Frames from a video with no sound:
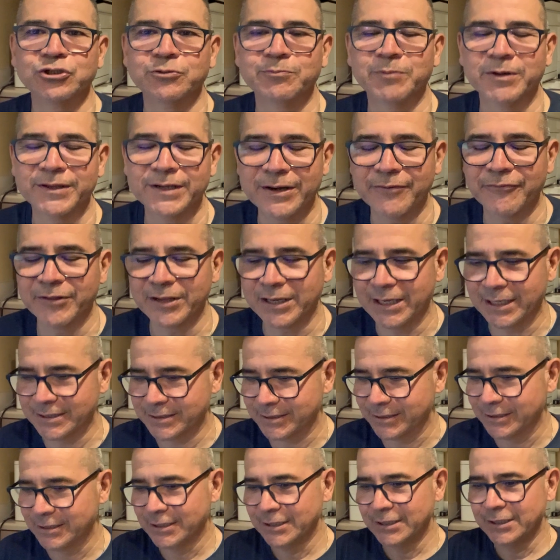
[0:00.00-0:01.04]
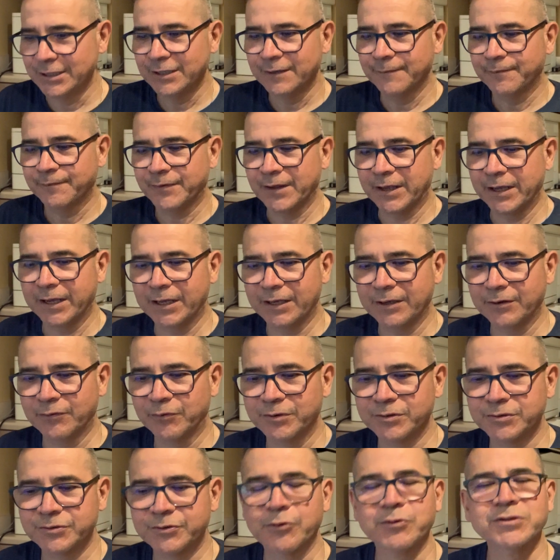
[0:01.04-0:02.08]
But nevertheless, there
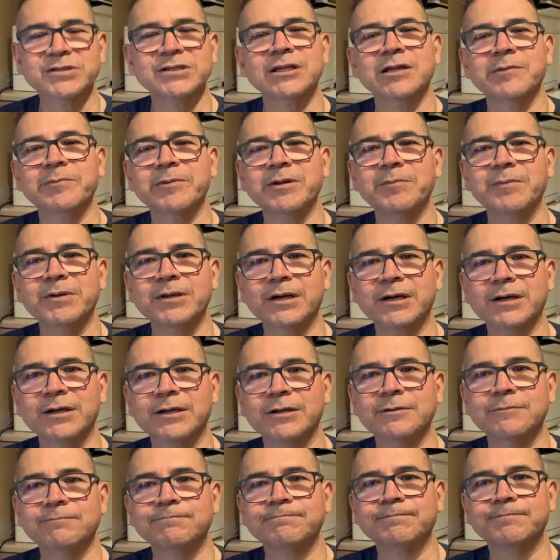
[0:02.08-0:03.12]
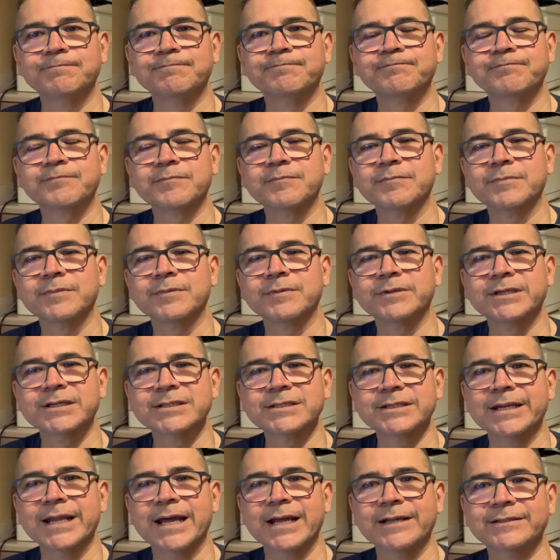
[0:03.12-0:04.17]
was a little bit of
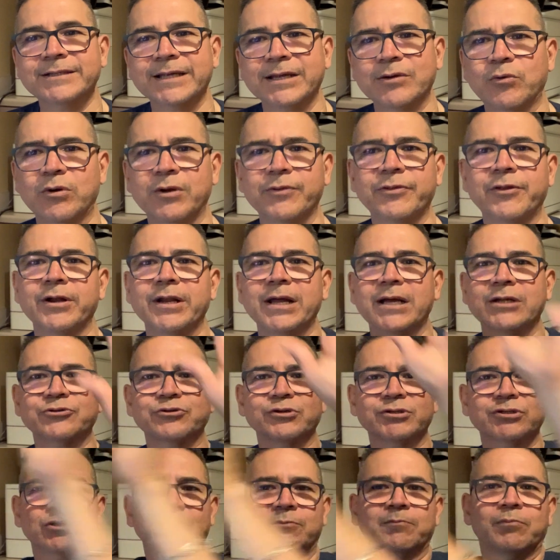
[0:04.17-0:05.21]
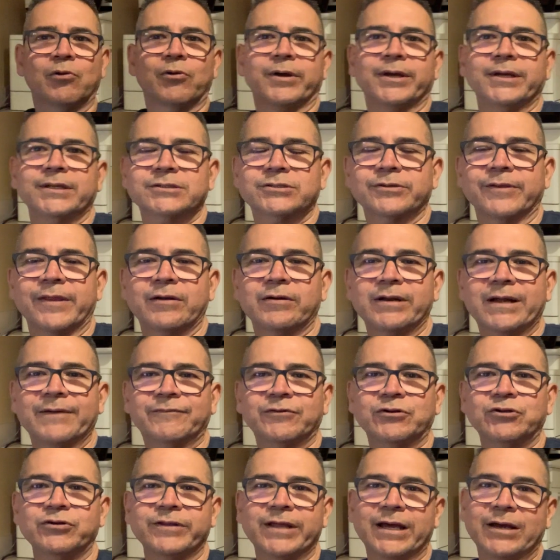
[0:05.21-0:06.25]
disconnect, saying, well, they're not Driscoll employees, so they don't have to
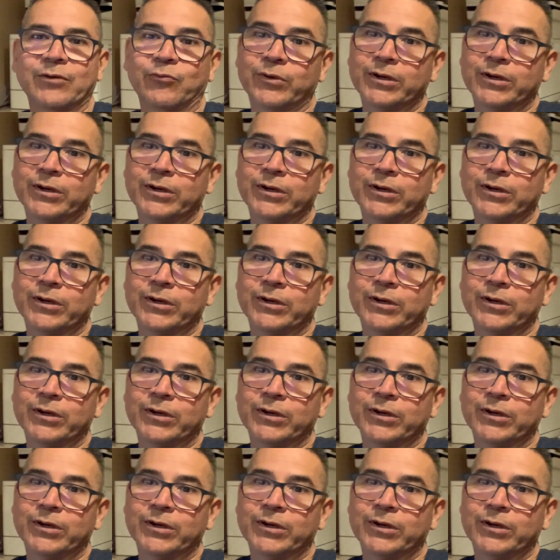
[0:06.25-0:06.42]
do that.